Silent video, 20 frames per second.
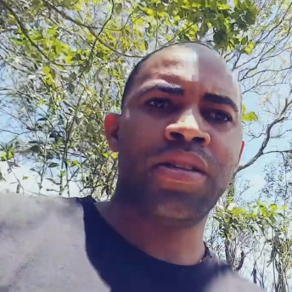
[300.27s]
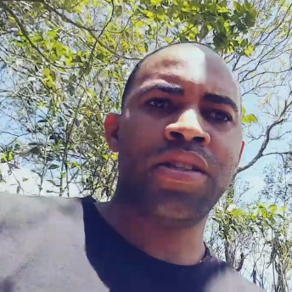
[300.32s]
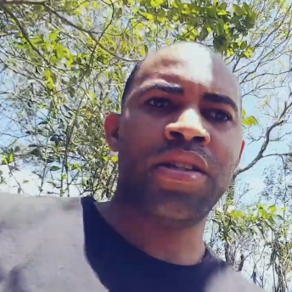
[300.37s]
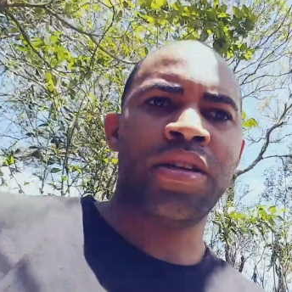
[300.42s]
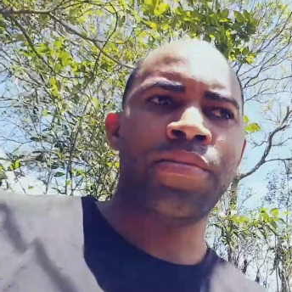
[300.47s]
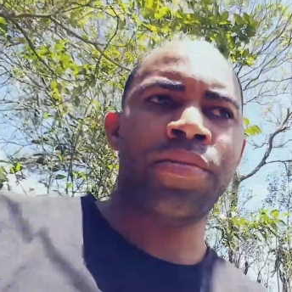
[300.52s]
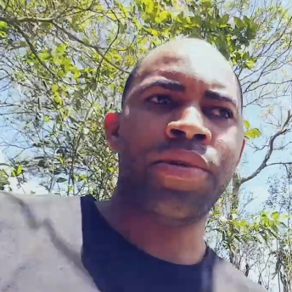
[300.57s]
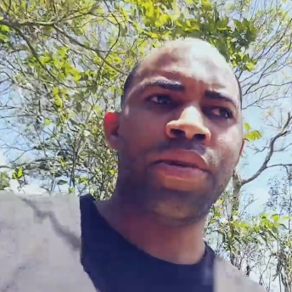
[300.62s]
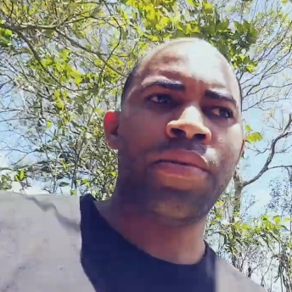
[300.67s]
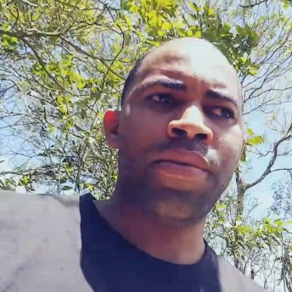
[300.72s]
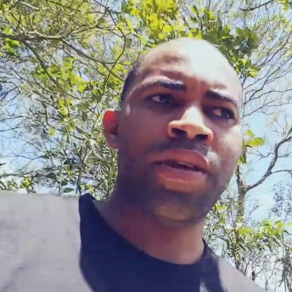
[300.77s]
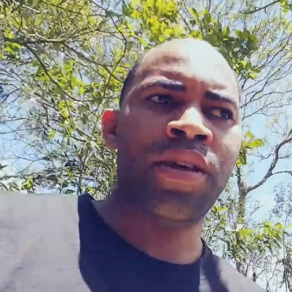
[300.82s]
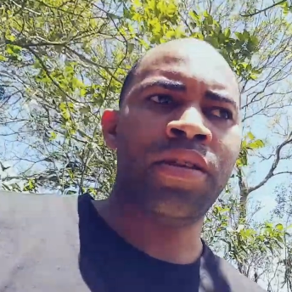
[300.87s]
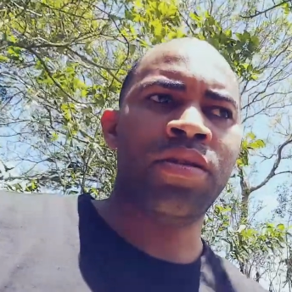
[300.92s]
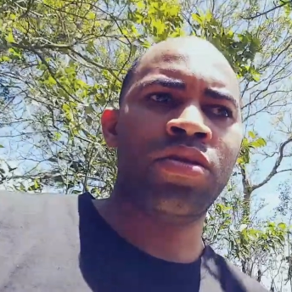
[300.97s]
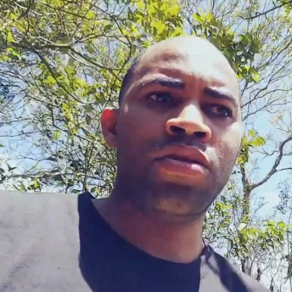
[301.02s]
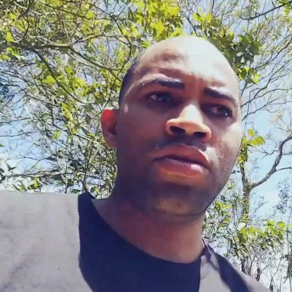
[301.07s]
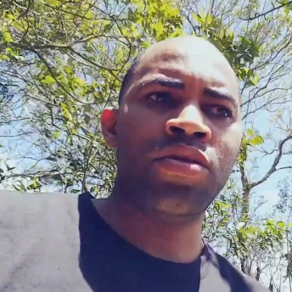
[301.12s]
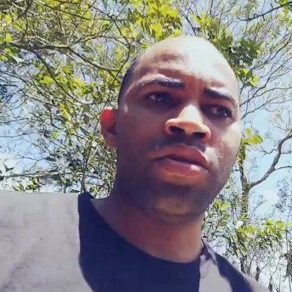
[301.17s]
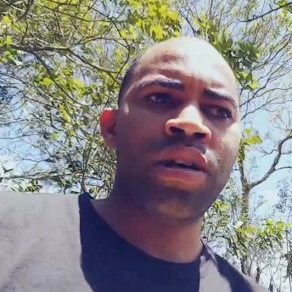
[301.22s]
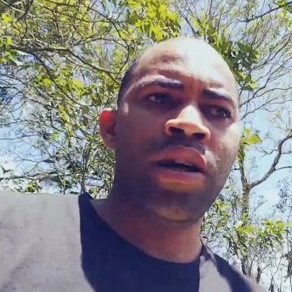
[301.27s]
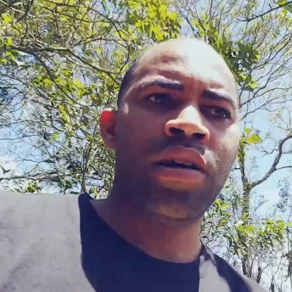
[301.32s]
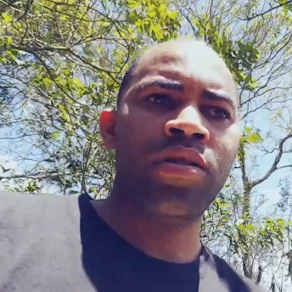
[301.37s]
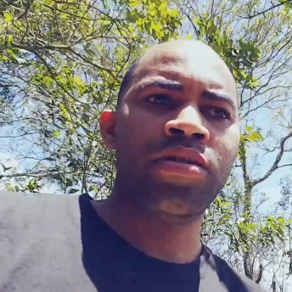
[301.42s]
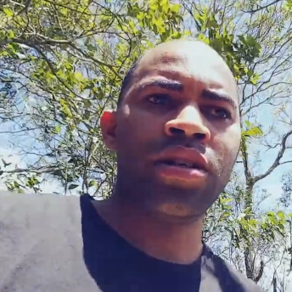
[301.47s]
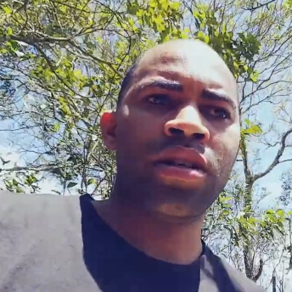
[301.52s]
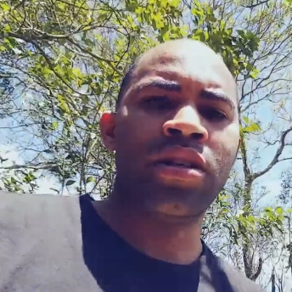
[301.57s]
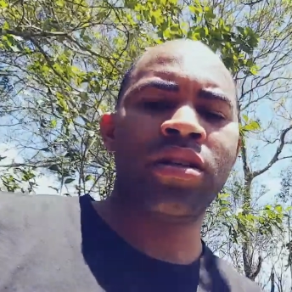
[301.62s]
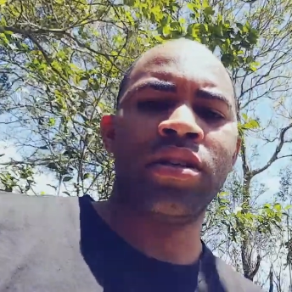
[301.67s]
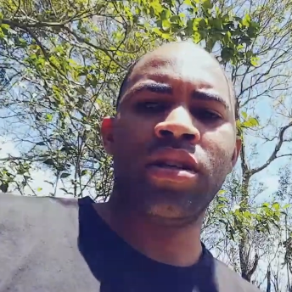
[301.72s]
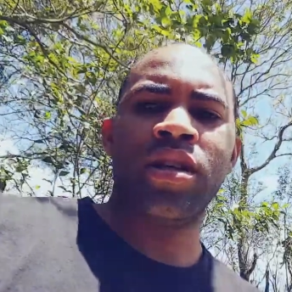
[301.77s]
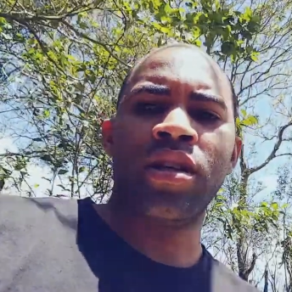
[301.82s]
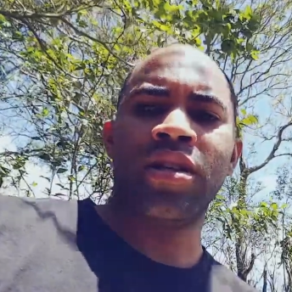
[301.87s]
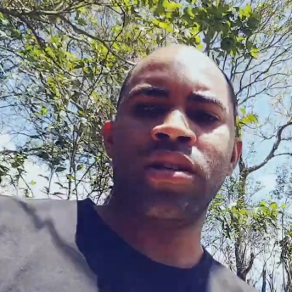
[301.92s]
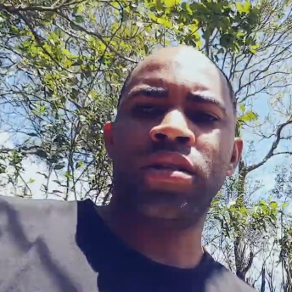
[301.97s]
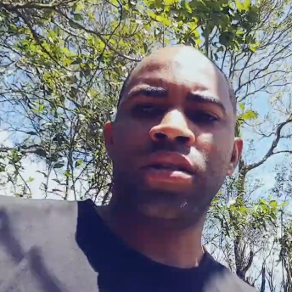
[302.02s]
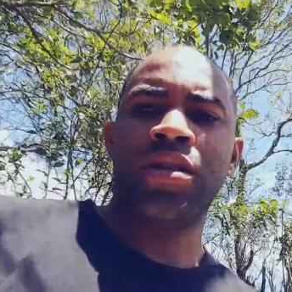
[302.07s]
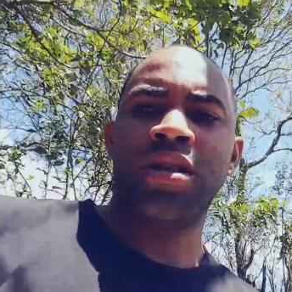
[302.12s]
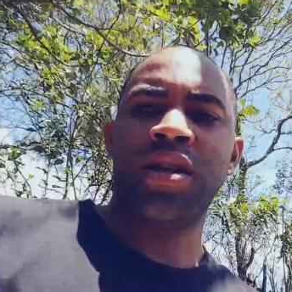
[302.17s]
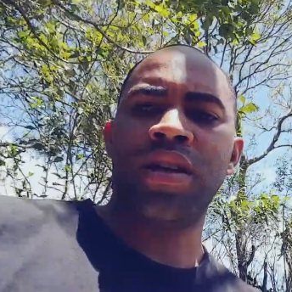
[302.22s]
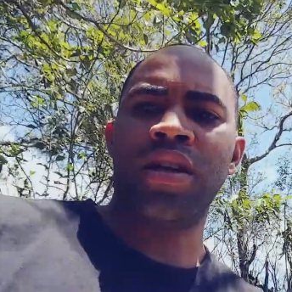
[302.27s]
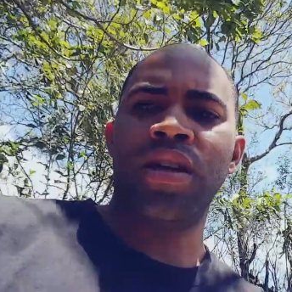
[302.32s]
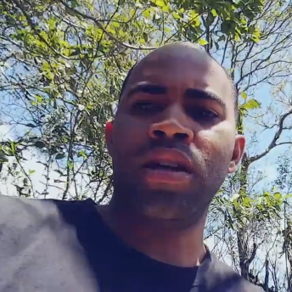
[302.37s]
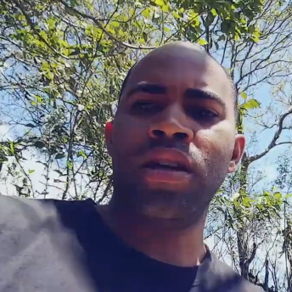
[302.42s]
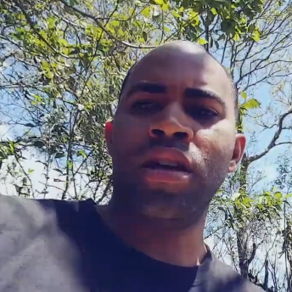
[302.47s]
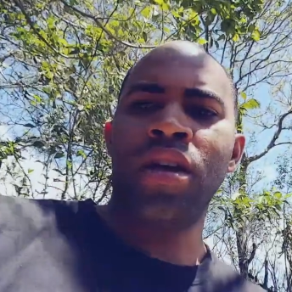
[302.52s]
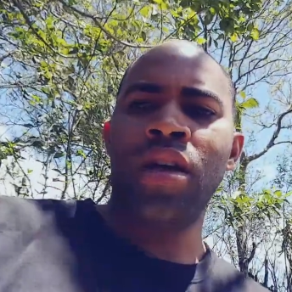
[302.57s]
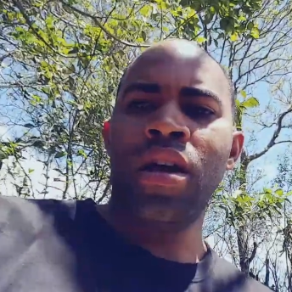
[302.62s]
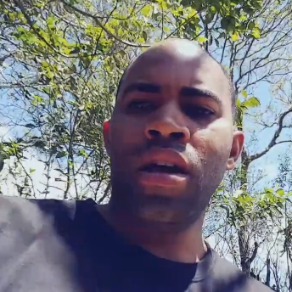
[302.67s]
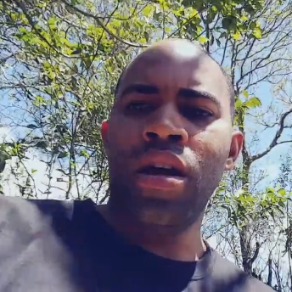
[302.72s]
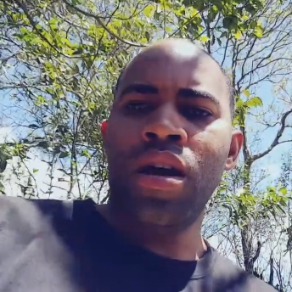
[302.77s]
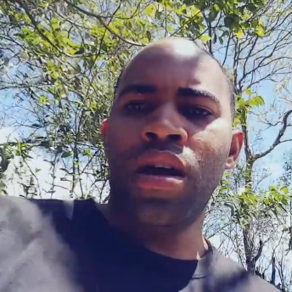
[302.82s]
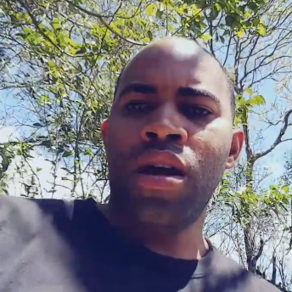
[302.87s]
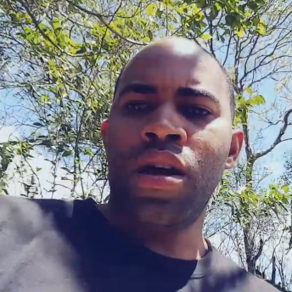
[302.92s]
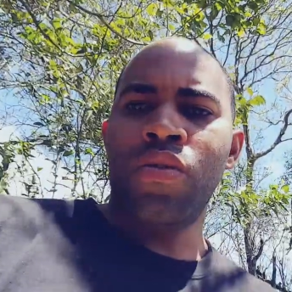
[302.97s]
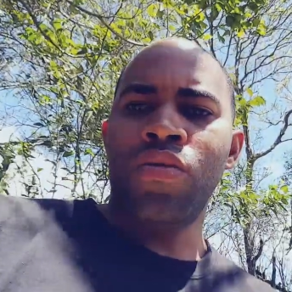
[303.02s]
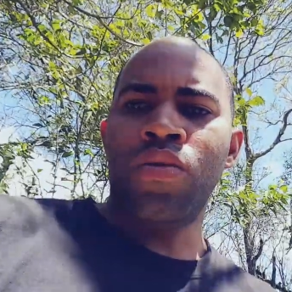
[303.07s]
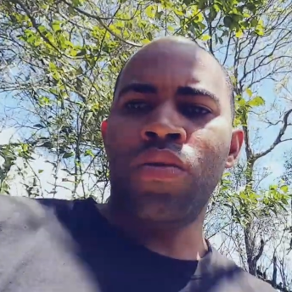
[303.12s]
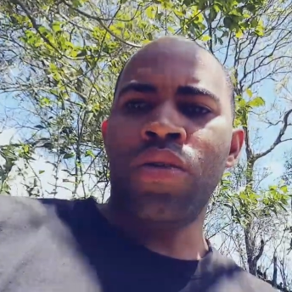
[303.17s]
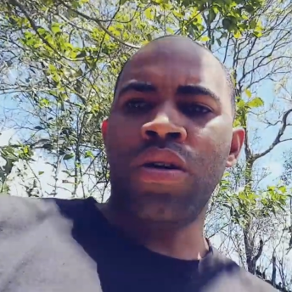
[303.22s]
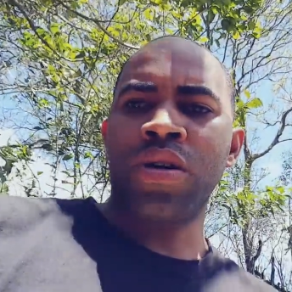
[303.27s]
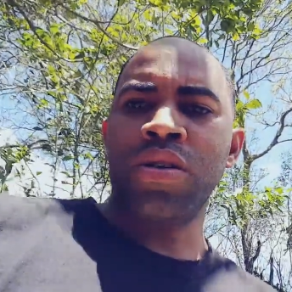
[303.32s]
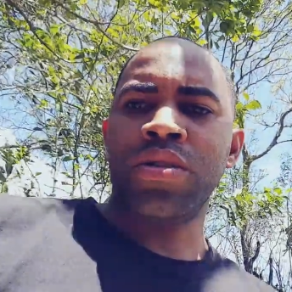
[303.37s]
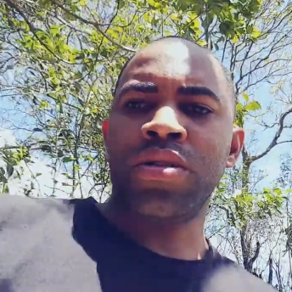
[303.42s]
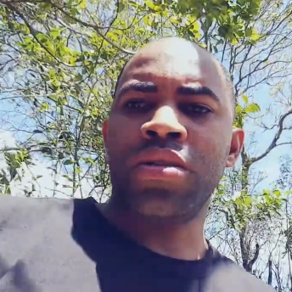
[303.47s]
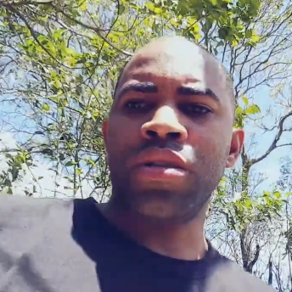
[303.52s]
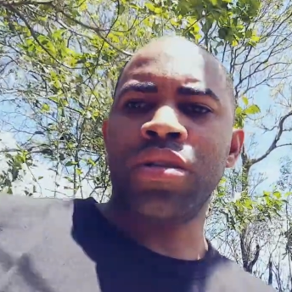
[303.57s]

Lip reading: champion in 2016 was